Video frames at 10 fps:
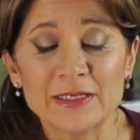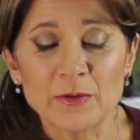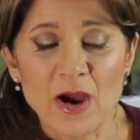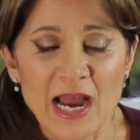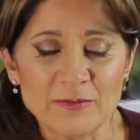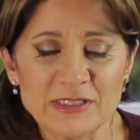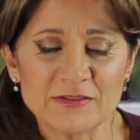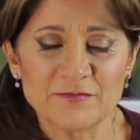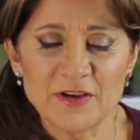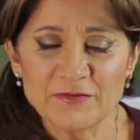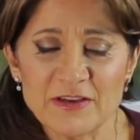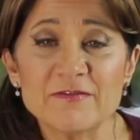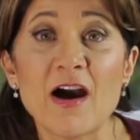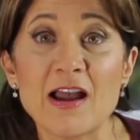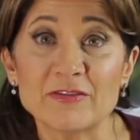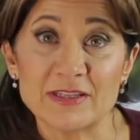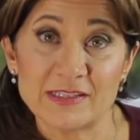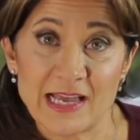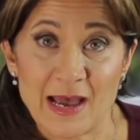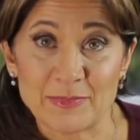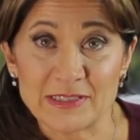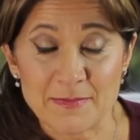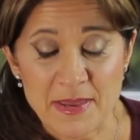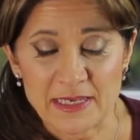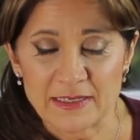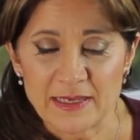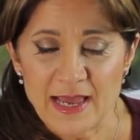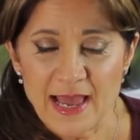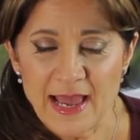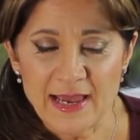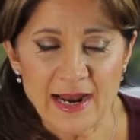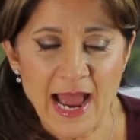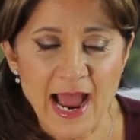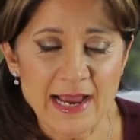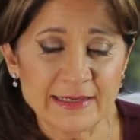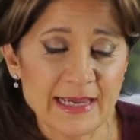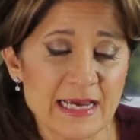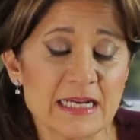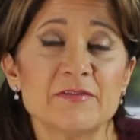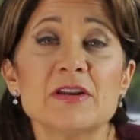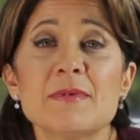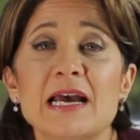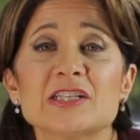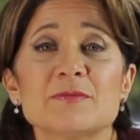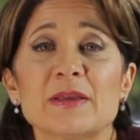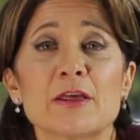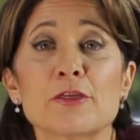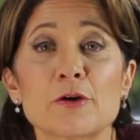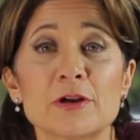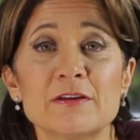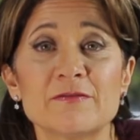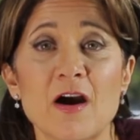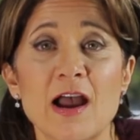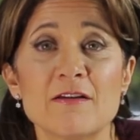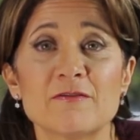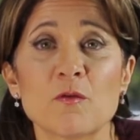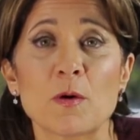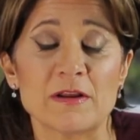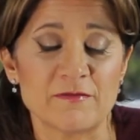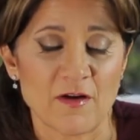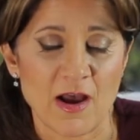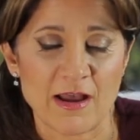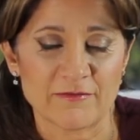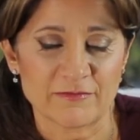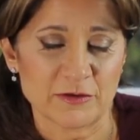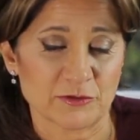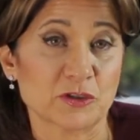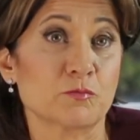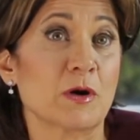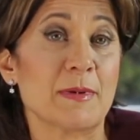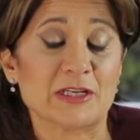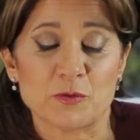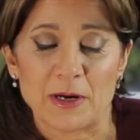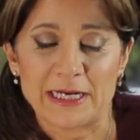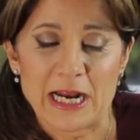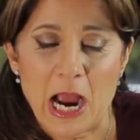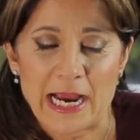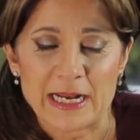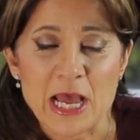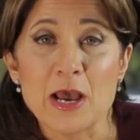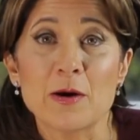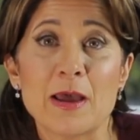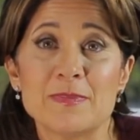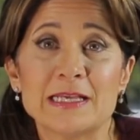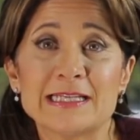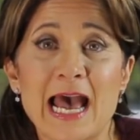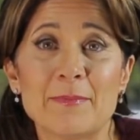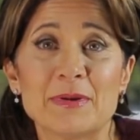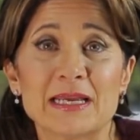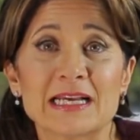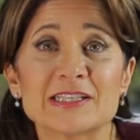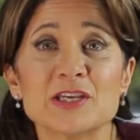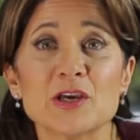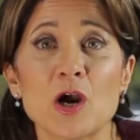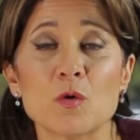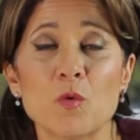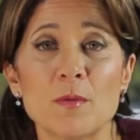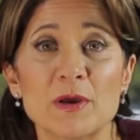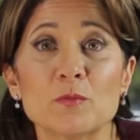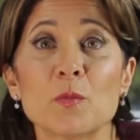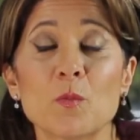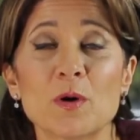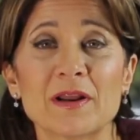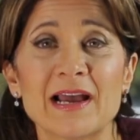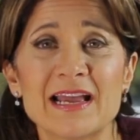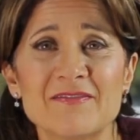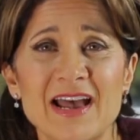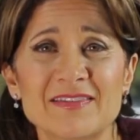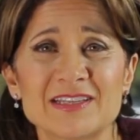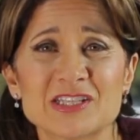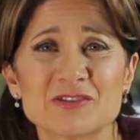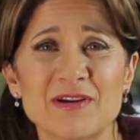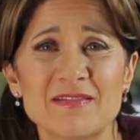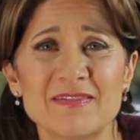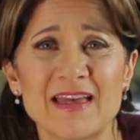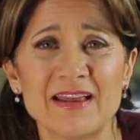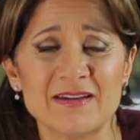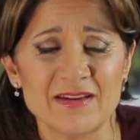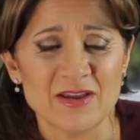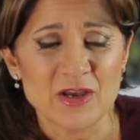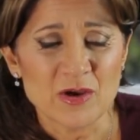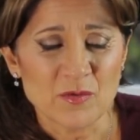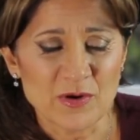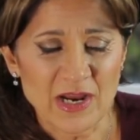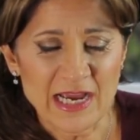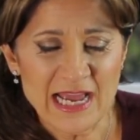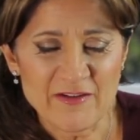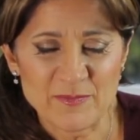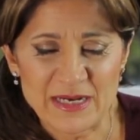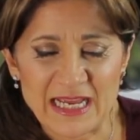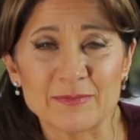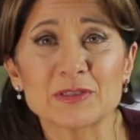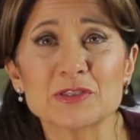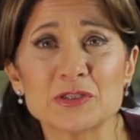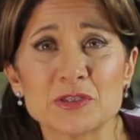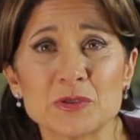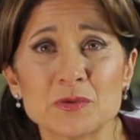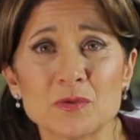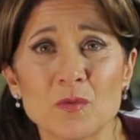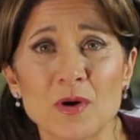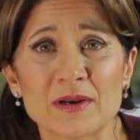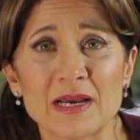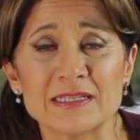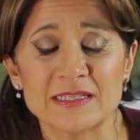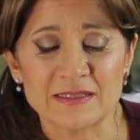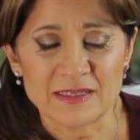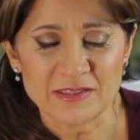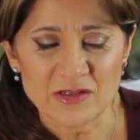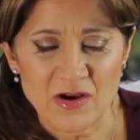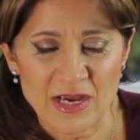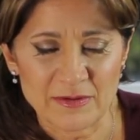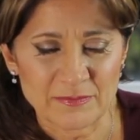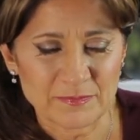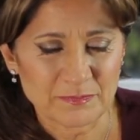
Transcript: You know, I was 55 when this happened to me, and I, I can't even imagine being 35, 45, you know, what about 29, and this happening as a young woman. Would I have had the strength then? Would I have been able to do what I did this time?